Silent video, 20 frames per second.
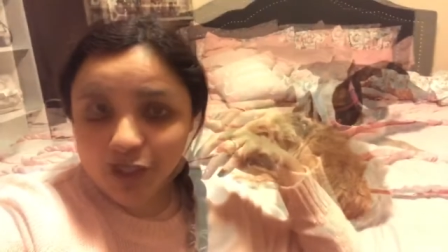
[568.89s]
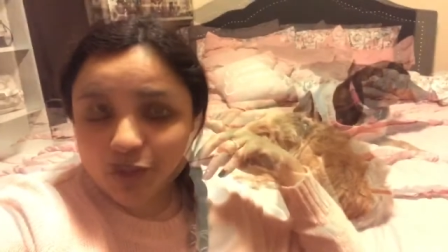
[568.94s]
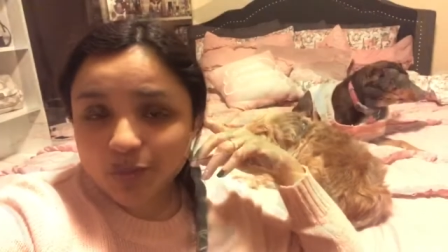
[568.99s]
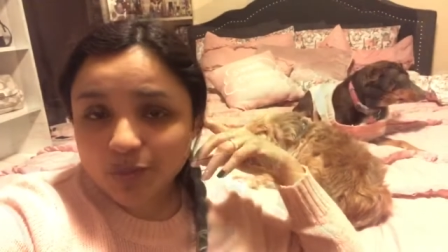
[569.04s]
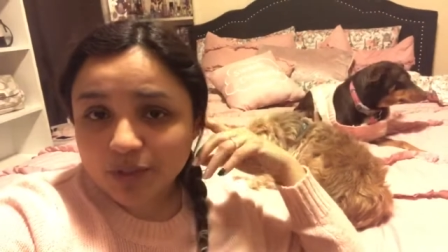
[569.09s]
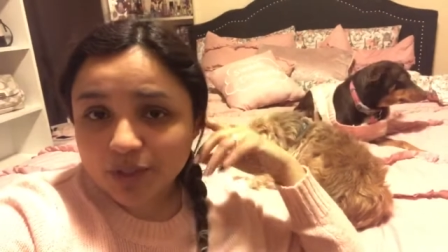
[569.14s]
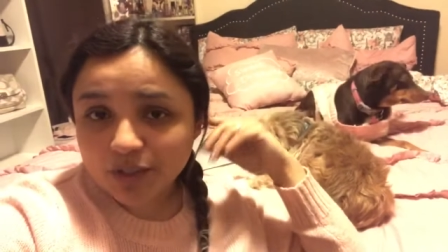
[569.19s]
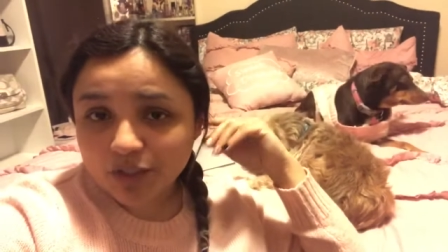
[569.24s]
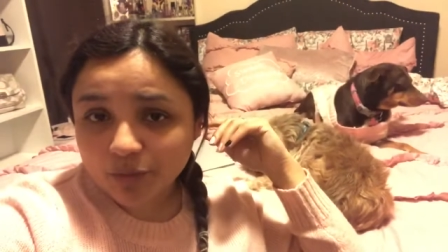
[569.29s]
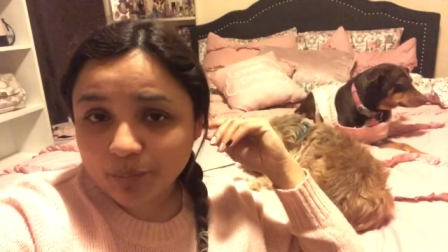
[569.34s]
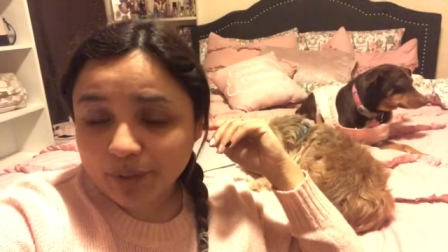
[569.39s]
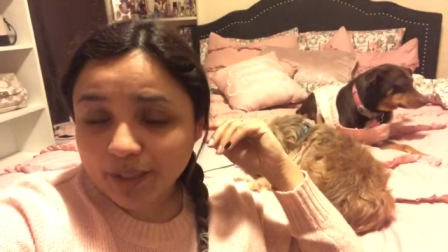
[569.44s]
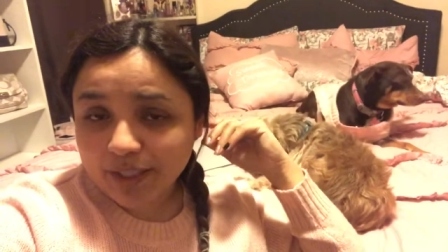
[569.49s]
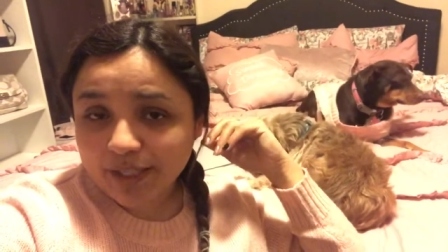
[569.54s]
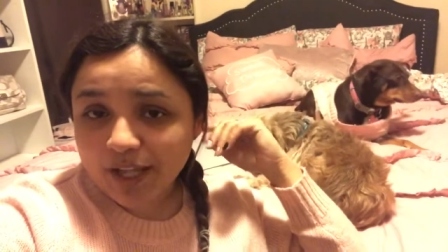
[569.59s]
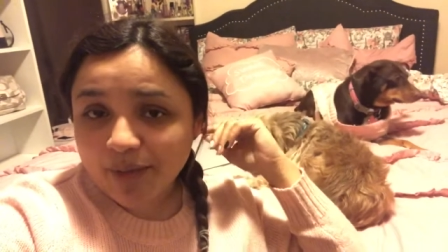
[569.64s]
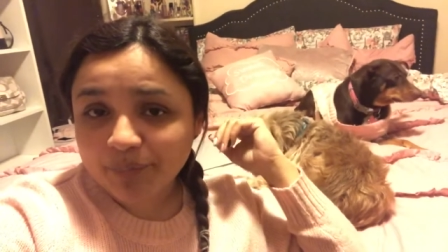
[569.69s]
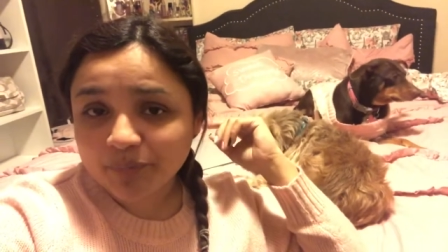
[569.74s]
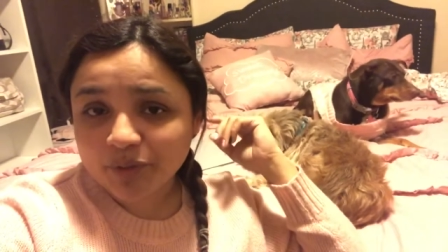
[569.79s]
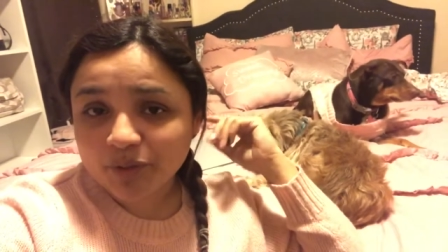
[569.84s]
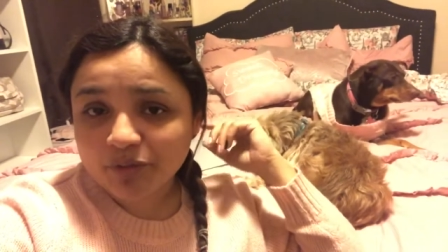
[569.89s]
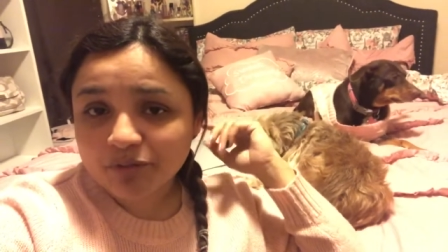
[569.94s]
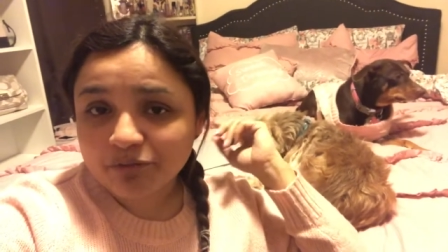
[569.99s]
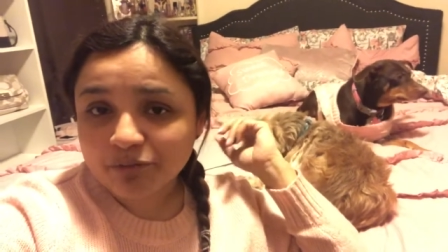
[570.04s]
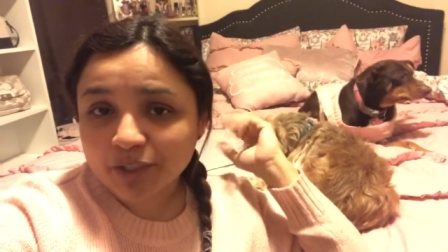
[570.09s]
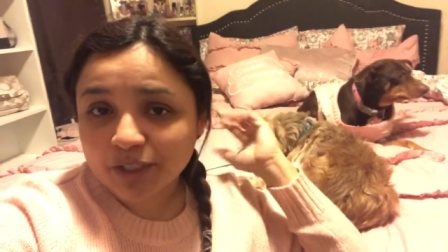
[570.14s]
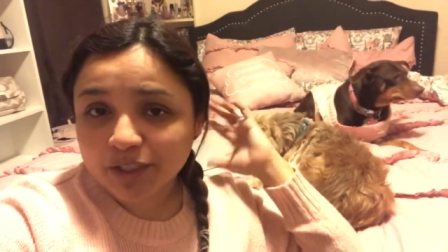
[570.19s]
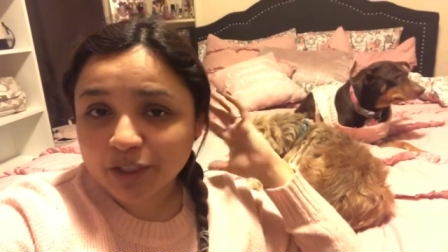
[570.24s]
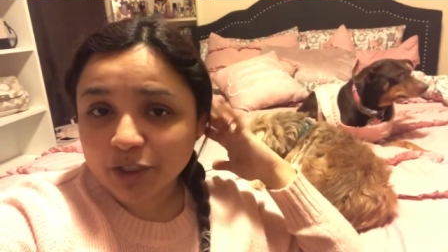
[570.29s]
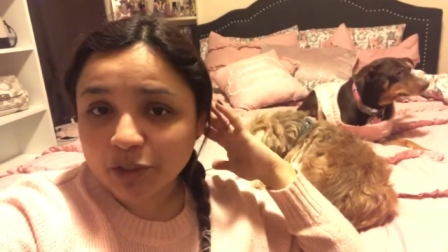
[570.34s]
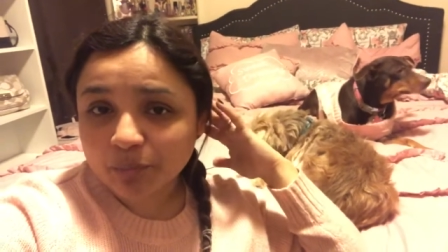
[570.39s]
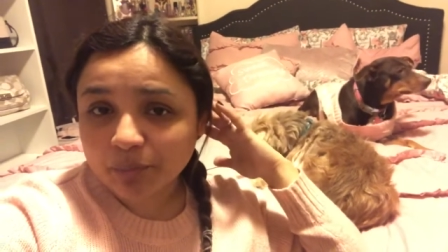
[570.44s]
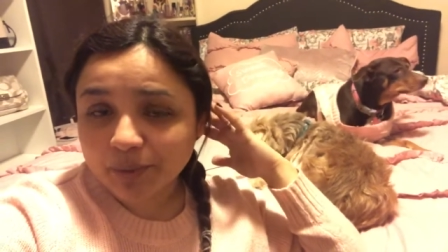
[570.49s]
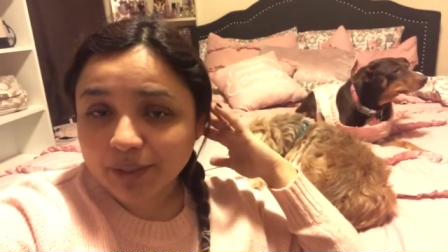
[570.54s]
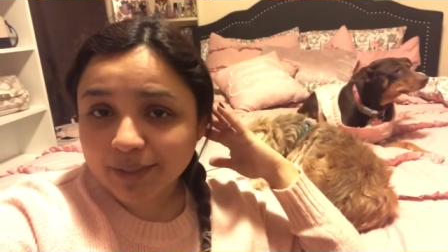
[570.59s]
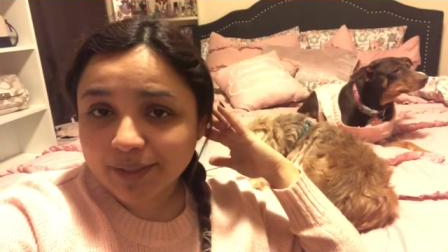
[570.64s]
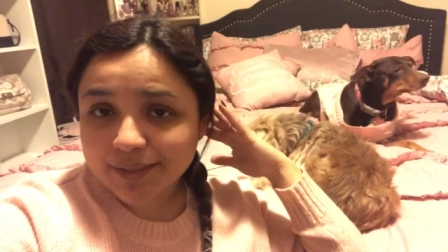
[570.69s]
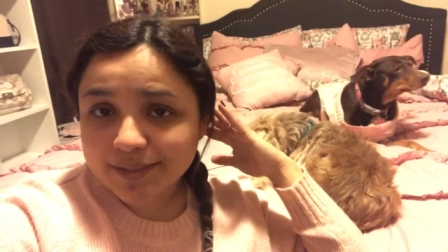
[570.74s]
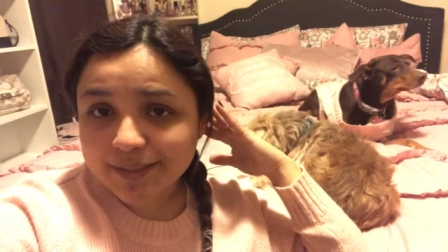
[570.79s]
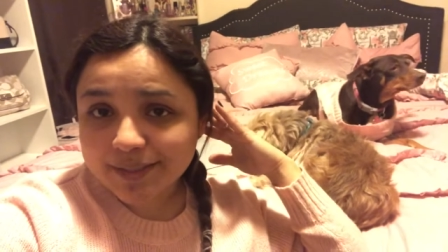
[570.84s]
Just be on my laptop for a little
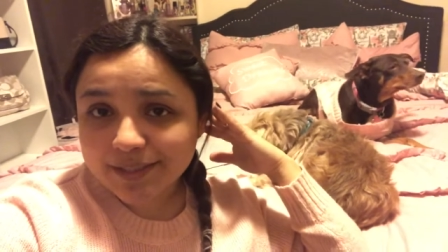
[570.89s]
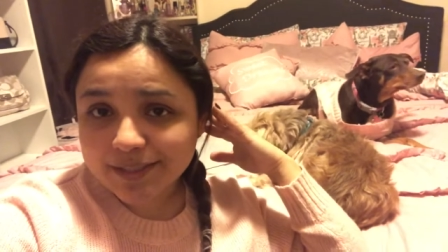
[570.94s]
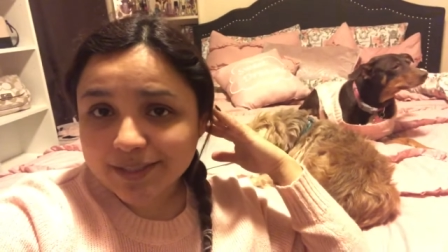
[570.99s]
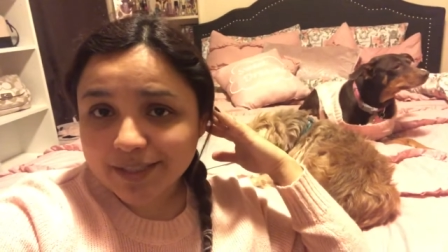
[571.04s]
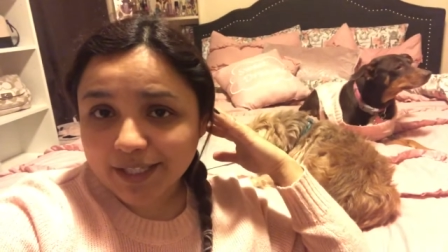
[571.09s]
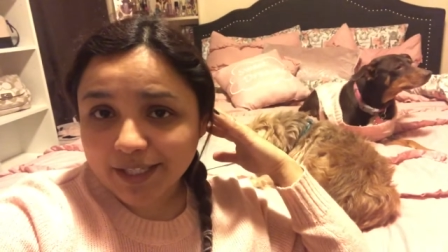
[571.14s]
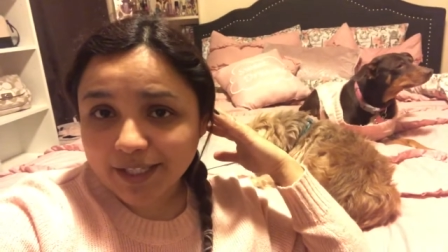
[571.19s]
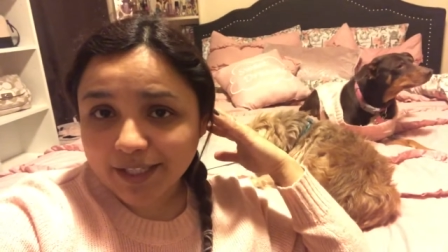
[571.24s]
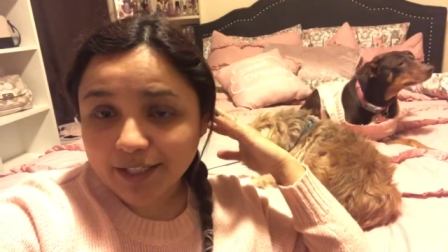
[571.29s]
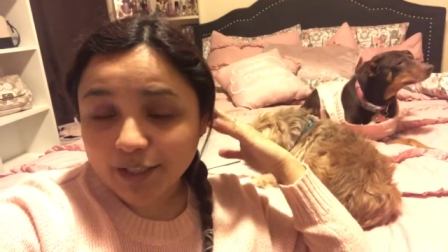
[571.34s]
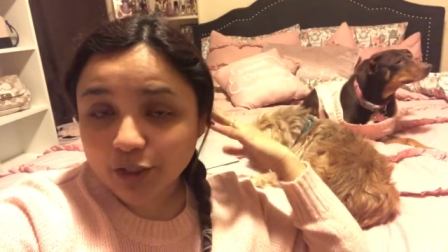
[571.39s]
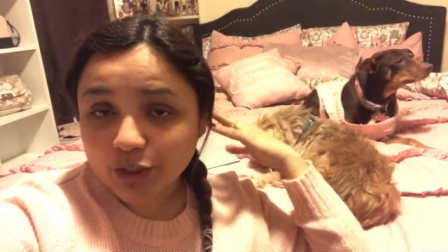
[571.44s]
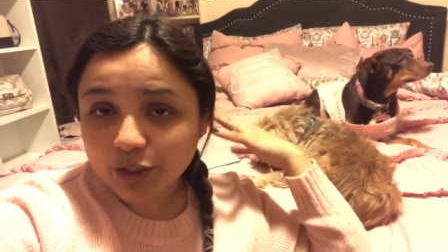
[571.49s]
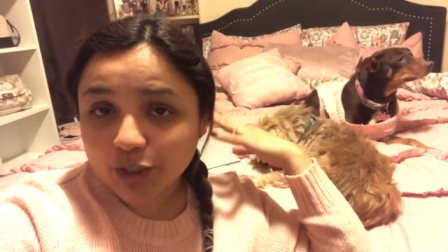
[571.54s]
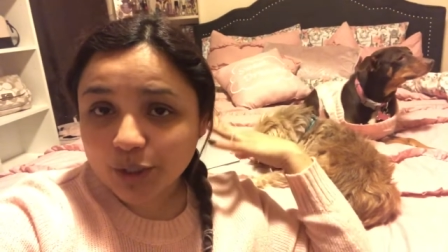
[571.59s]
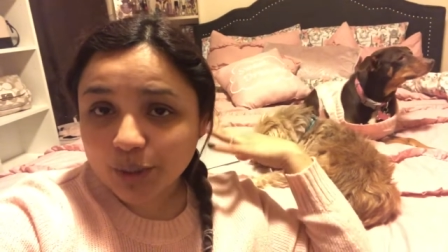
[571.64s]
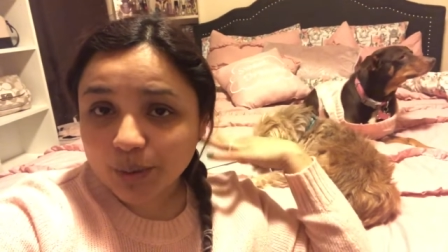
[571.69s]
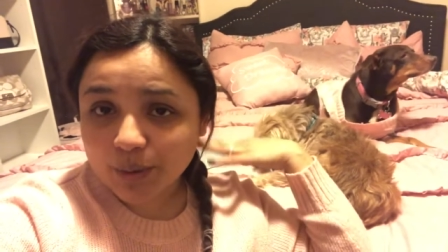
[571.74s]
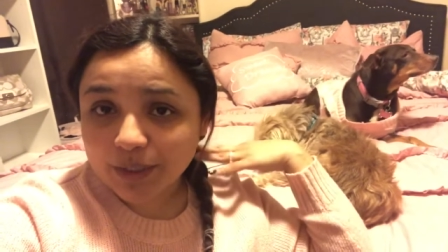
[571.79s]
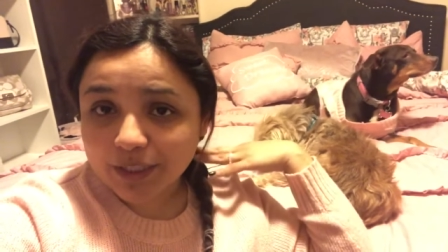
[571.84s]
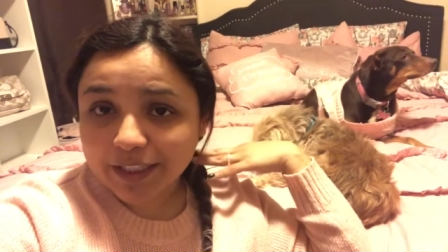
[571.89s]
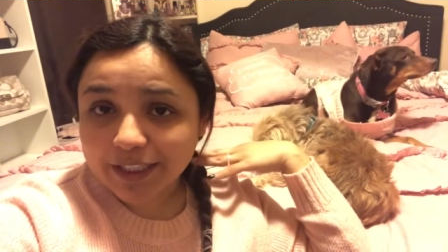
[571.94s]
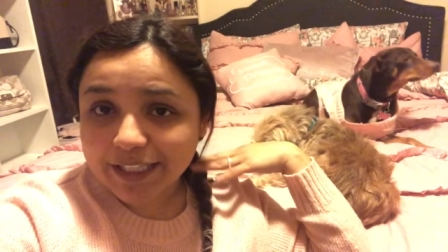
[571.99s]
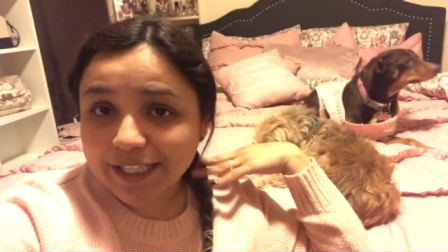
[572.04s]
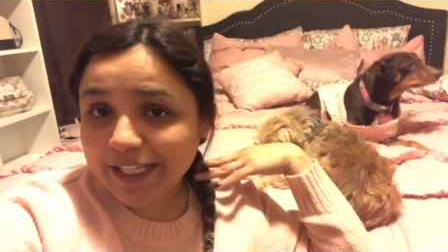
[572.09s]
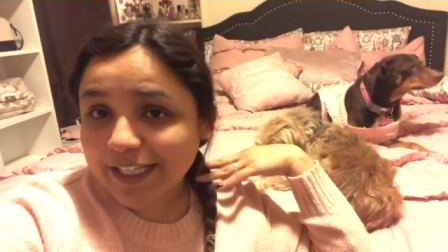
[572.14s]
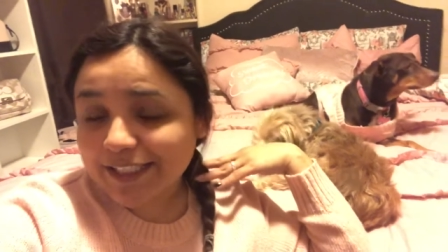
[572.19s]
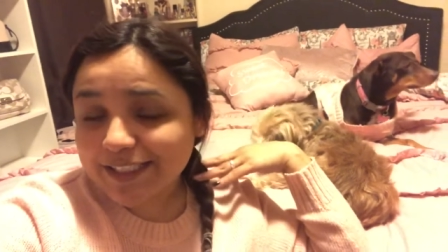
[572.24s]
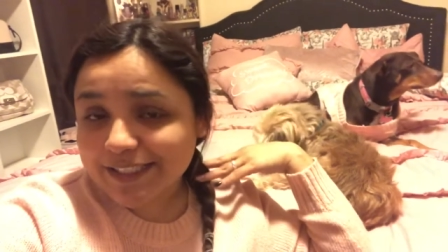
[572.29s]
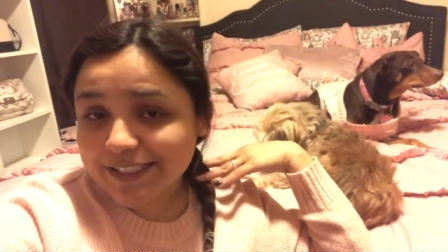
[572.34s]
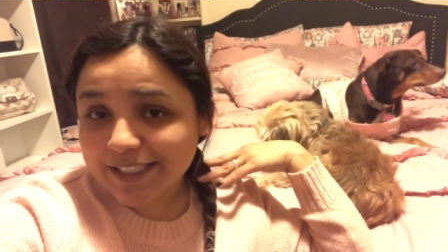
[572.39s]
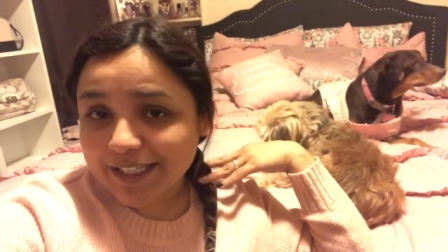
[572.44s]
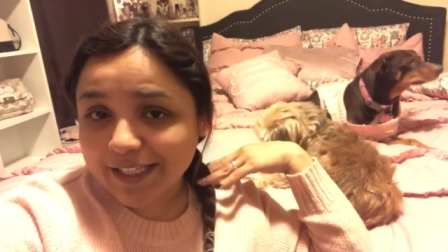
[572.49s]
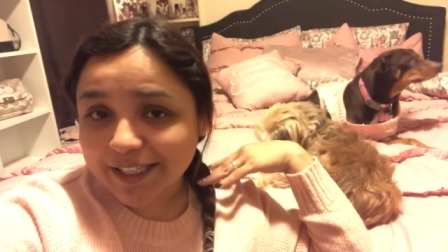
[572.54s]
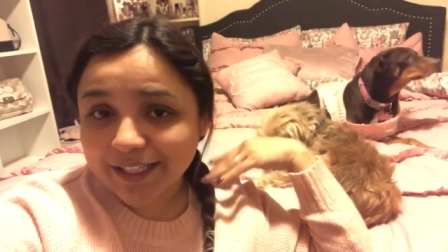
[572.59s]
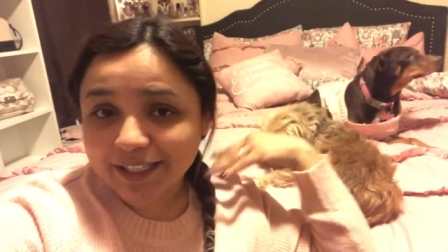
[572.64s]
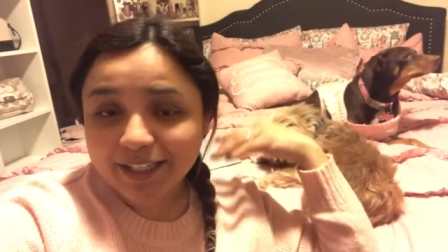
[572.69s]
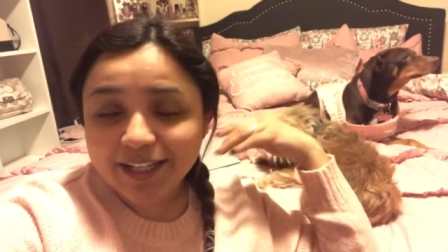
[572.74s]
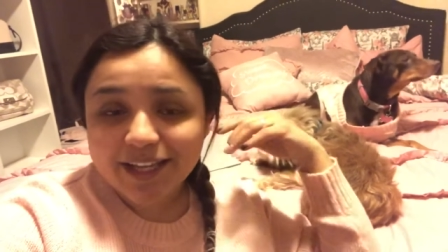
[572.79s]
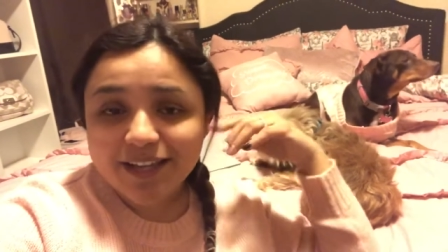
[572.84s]
bit and call it a
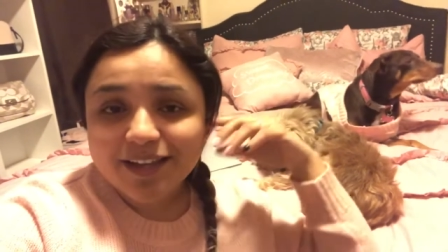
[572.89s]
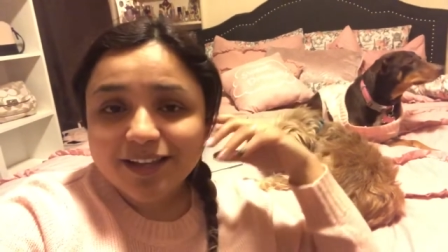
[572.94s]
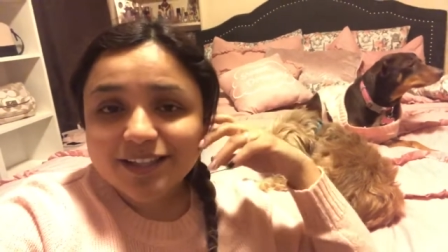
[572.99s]
day.